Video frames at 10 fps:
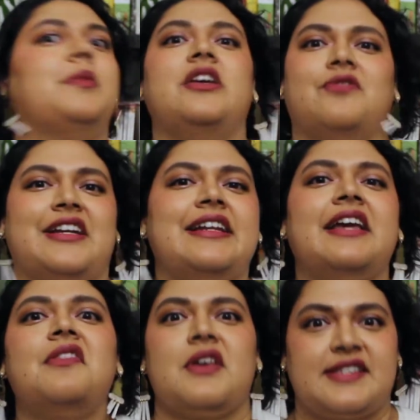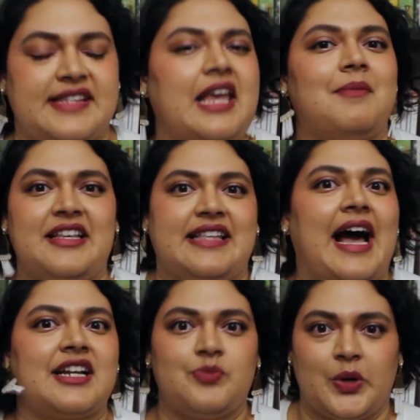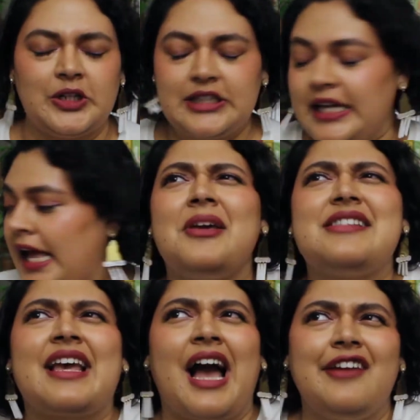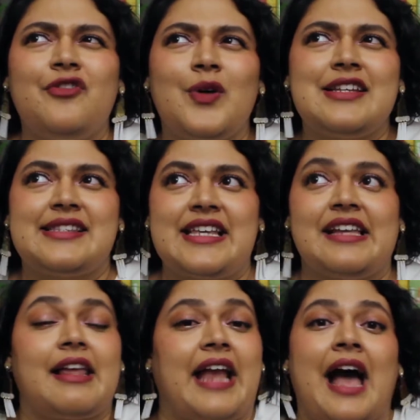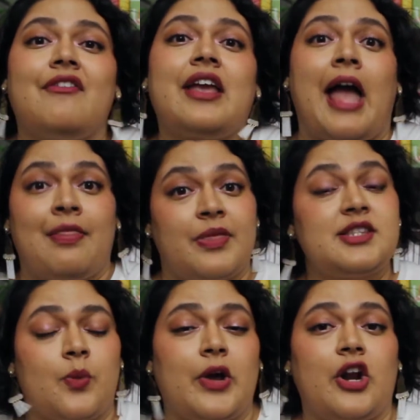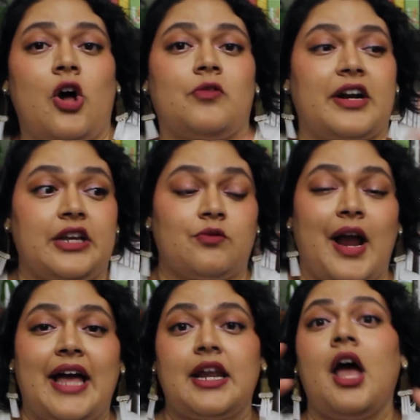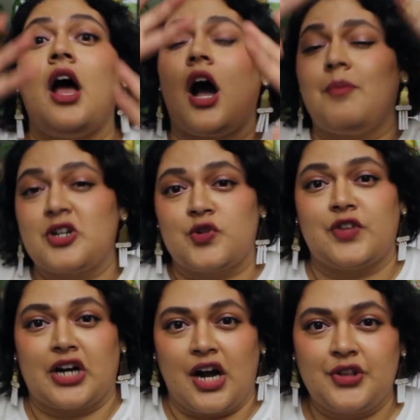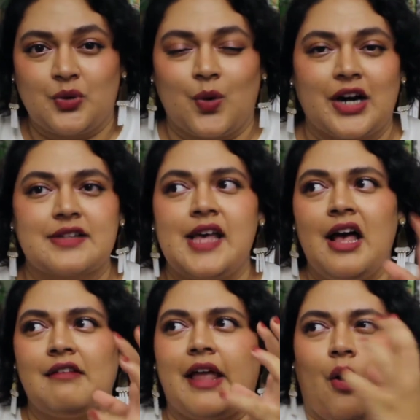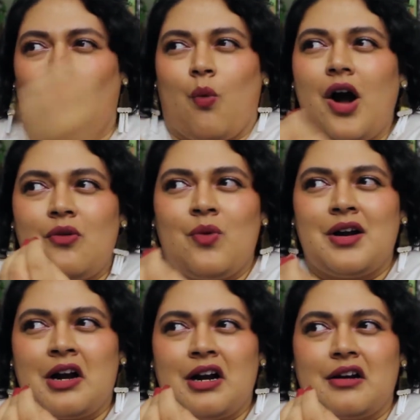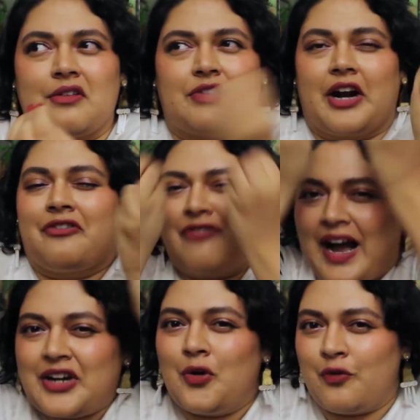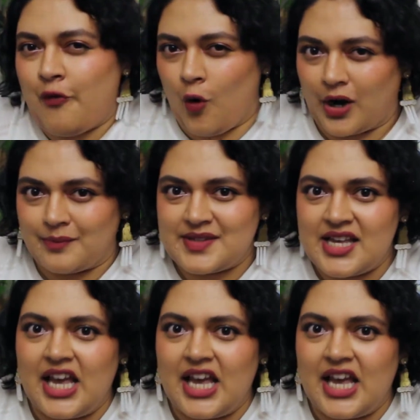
be reading the same exact book, because I kind of want to see, like, having at this point already read a bunch of their other works, like, what were their final forms?